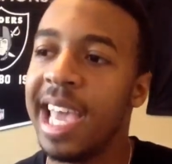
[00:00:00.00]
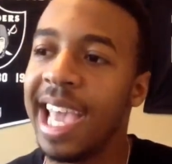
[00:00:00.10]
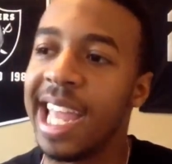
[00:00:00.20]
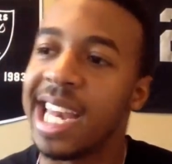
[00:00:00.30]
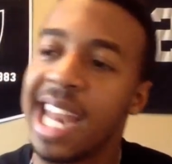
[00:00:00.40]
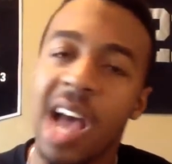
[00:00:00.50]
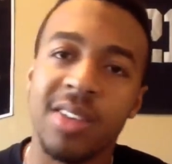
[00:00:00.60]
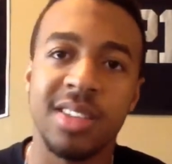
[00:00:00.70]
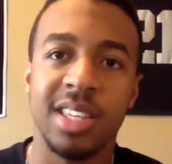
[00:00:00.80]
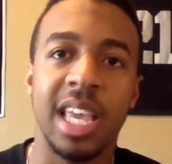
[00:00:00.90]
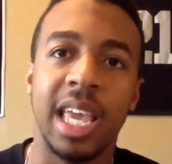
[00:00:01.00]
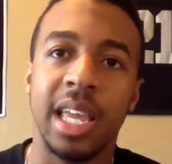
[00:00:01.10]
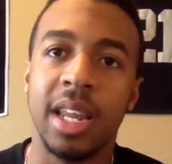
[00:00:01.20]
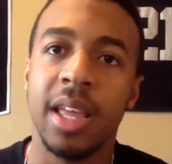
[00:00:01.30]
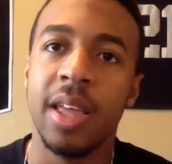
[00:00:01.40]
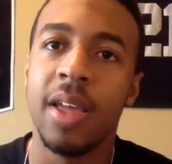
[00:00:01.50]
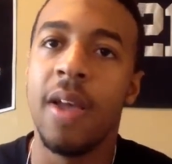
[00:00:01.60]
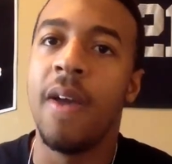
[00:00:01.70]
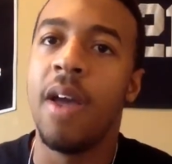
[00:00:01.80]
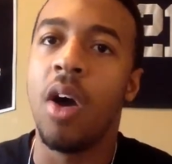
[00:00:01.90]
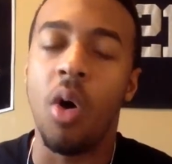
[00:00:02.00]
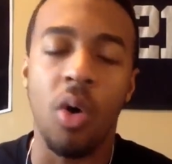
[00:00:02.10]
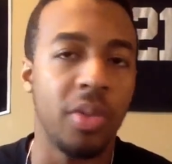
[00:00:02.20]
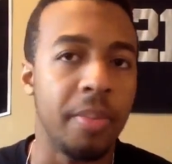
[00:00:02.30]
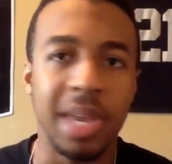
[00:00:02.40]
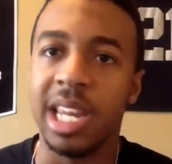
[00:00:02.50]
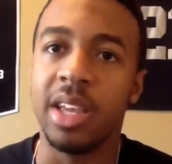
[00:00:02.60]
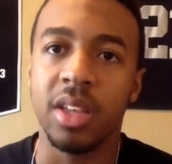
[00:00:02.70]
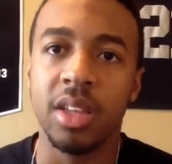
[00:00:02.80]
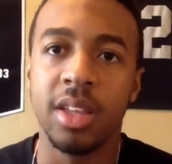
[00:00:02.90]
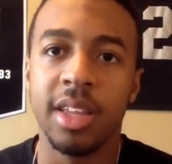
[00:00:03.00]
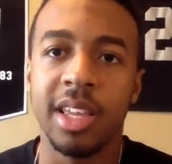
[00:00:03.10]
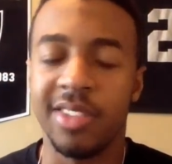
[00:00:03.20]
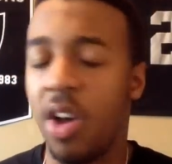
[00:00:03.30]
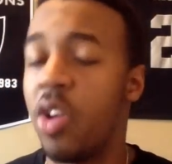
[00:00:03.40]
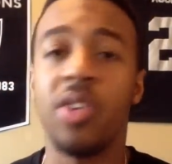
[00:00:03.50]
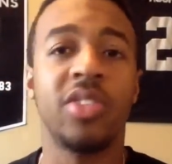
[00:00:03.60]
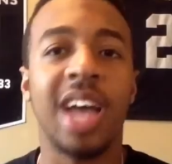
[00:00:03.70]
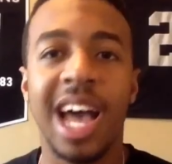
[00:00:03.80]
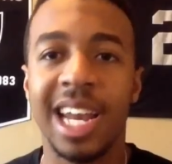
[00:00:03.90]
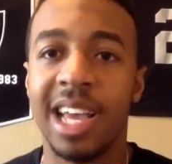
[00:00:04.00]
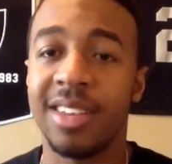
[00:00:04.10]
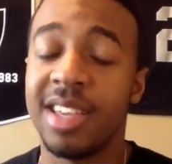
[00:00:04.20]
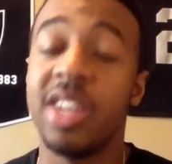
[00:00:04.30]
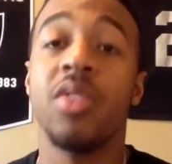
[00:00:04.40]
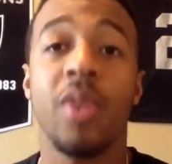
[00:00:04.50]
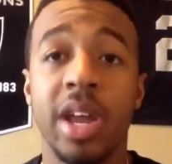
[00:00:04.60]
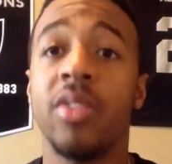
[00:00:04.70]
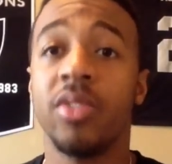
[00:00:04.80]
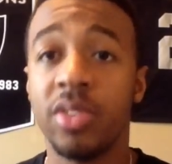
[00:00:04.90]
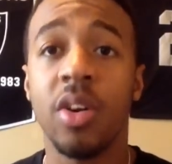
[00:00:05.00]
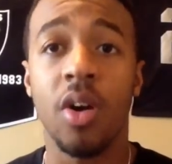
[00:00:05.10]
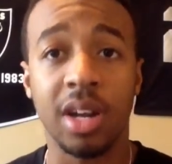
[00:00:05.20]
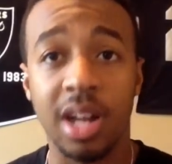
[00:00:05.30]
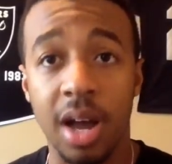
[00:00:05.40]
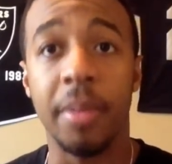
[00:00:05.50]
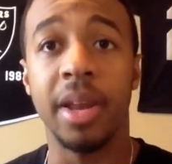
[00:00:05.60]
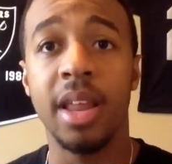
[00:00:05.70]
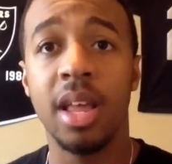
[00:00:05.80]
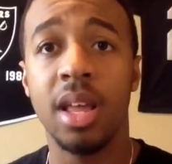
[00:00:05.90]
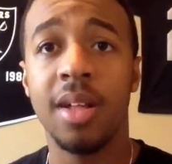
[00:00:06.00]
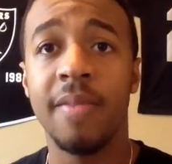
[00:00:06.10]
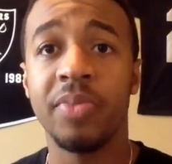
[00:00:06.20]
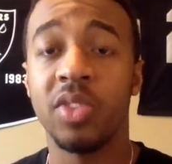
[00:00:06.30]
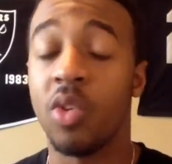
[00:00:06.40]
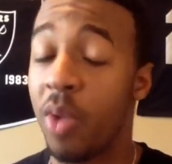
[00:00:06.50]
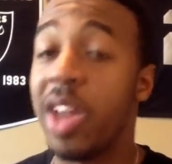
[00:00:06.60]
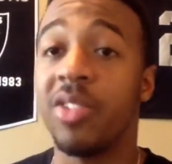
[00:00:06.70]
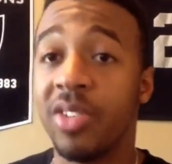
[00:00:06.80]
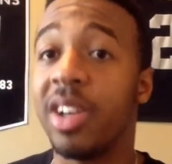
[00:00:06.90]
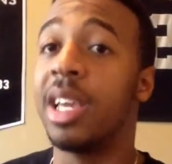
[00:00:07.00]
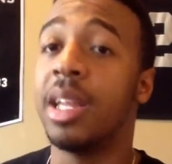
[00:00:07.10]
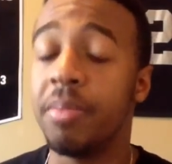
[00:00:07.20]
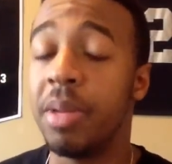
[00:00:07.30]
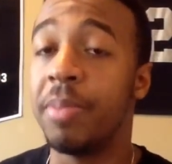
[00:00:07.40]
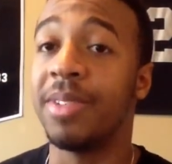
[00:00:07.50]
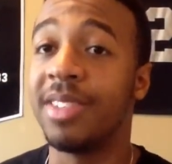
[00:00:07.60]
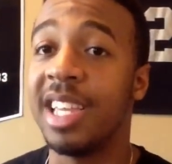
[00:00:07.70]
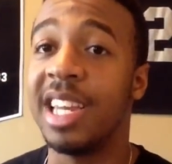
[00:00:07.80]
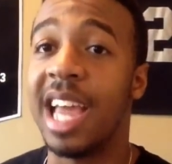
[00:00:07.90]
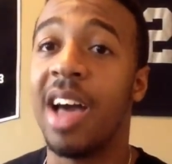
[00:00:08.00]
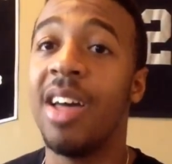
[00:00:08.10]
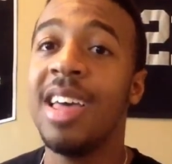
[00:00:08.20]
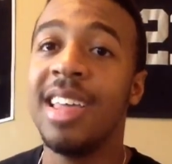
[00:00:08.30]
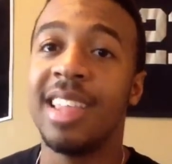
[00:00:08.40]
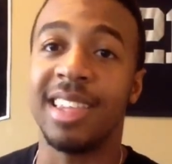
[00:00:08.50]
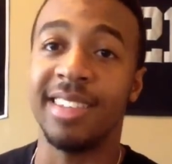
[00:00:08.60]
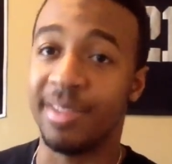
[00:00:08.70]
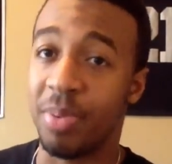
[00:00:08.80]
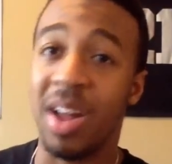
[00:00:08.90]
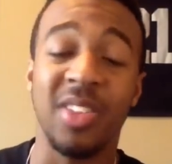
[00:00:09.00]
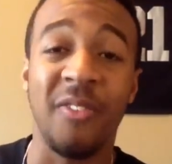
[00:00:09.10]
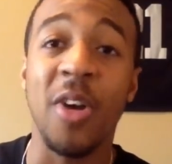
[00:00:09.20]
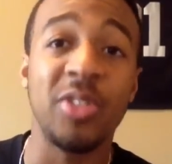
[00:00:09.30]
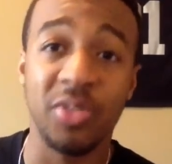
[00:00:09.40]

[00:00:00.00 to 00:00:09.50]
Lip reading: And now seeing all the media is on our side now, saying the Raiders are coming. The Raiders are getting people. Seeing now that this is probably the first